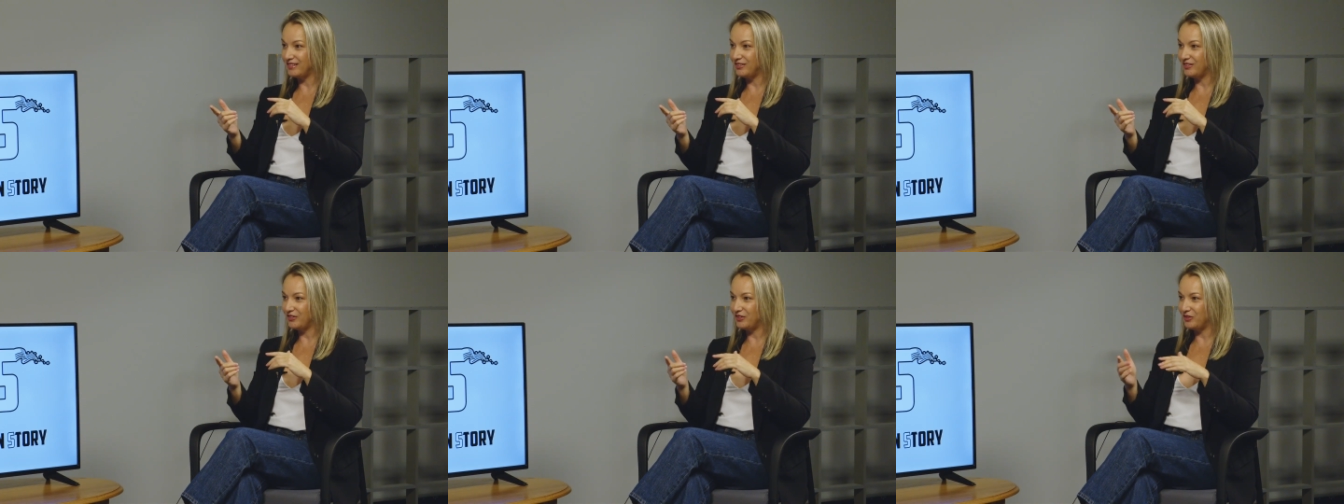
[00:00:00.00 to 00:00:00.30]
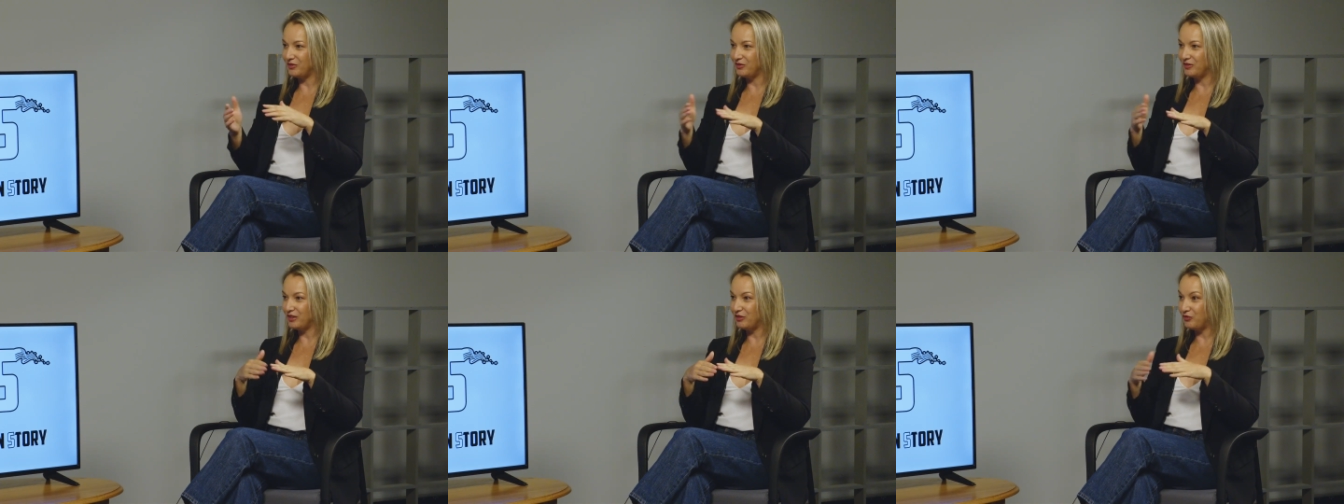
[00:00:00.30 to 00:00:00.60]
So
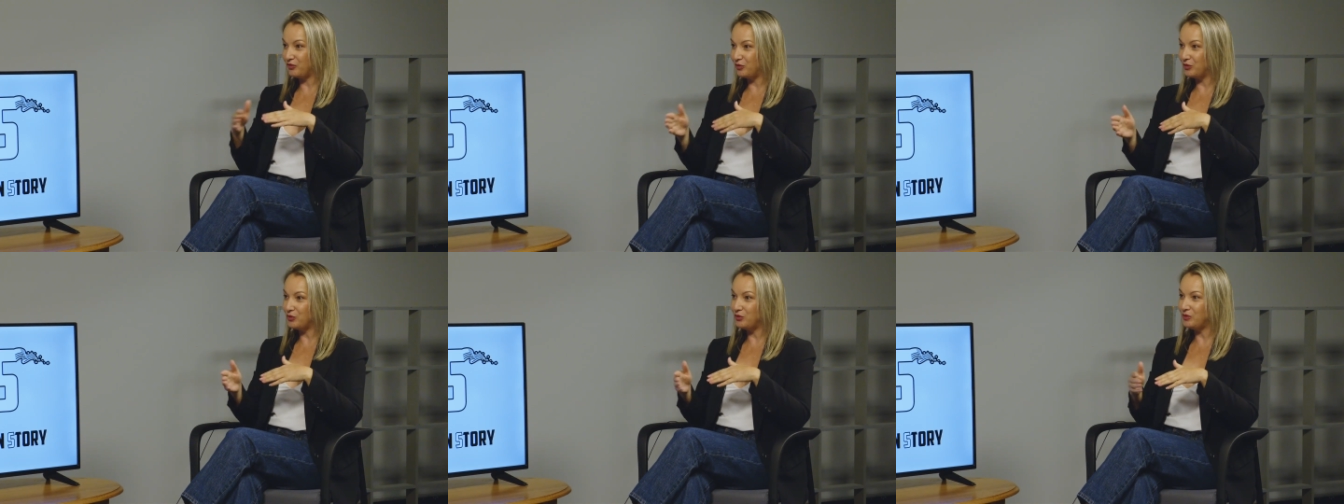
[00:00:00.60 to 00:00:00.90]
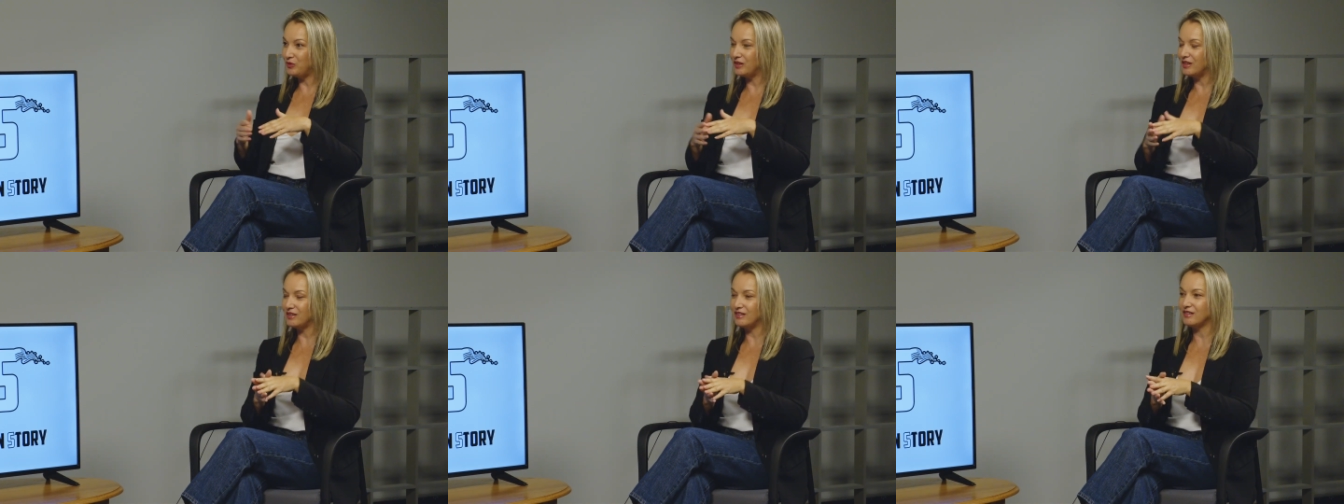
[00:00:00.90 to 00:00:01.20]
okay. the
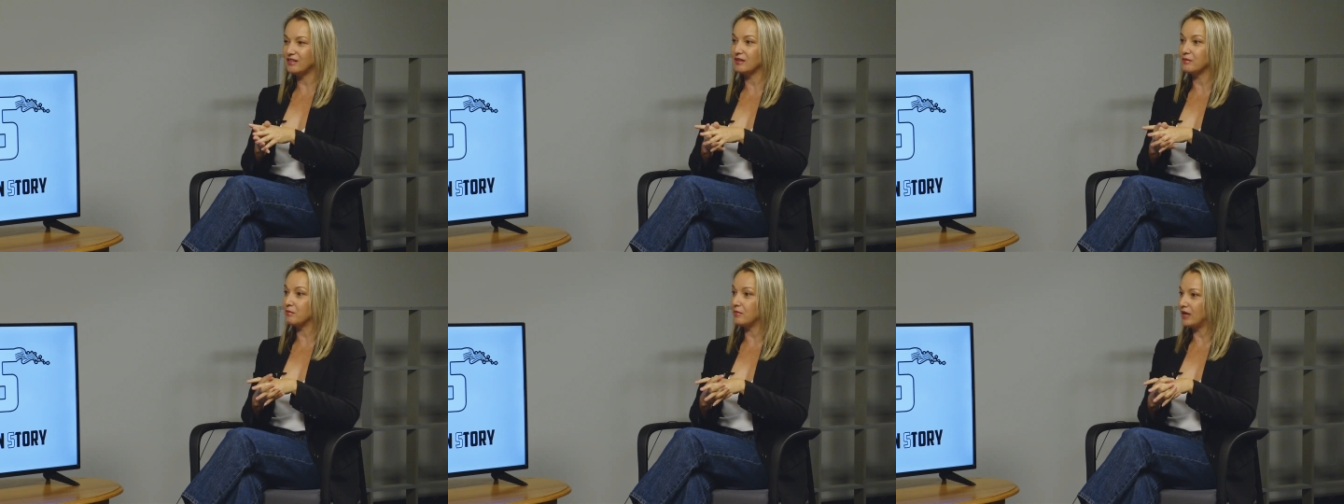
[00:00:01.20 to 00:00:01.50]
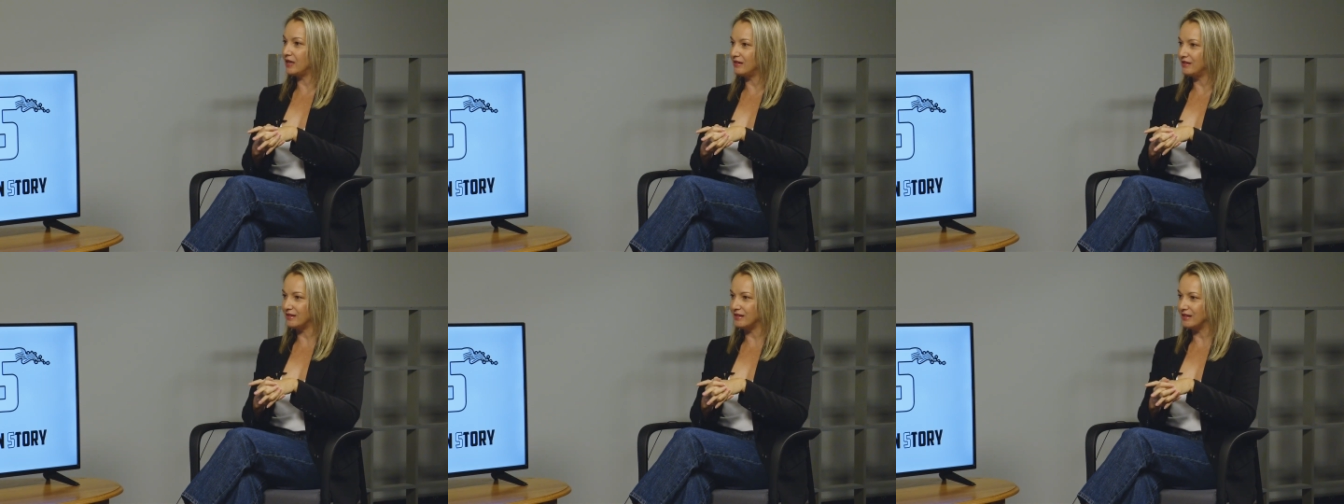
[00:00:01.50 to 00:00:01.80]
food, it's
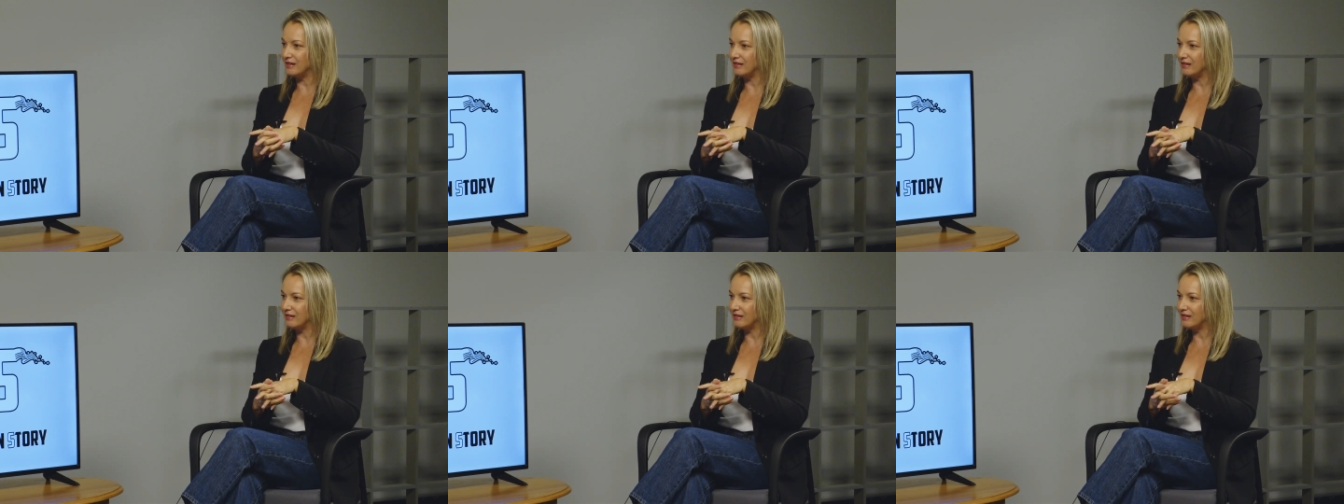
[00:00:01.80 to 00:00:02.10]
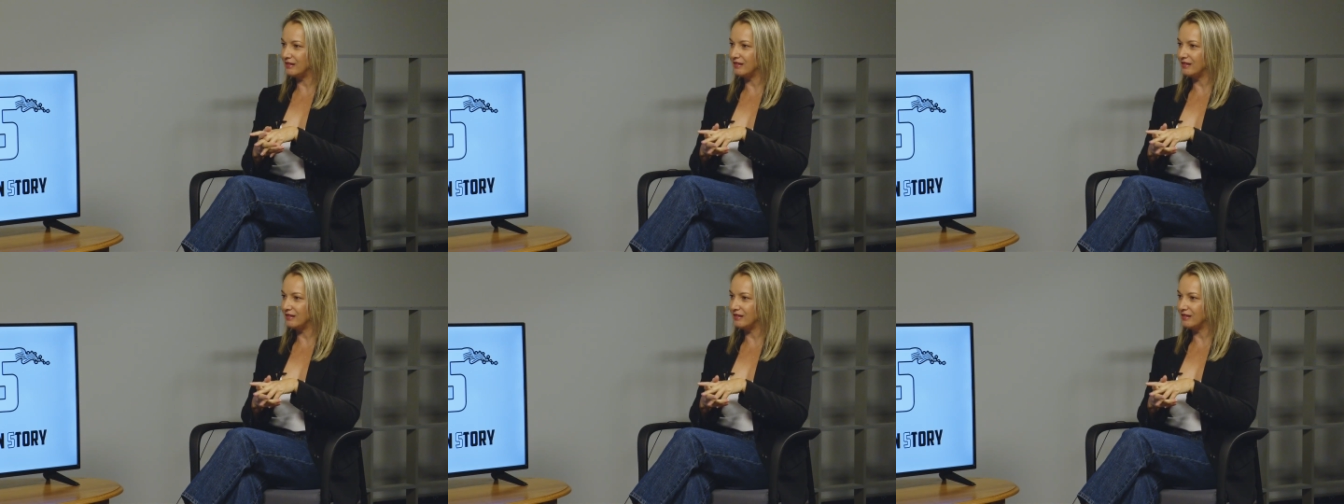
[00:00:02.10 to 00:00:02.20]
amazing.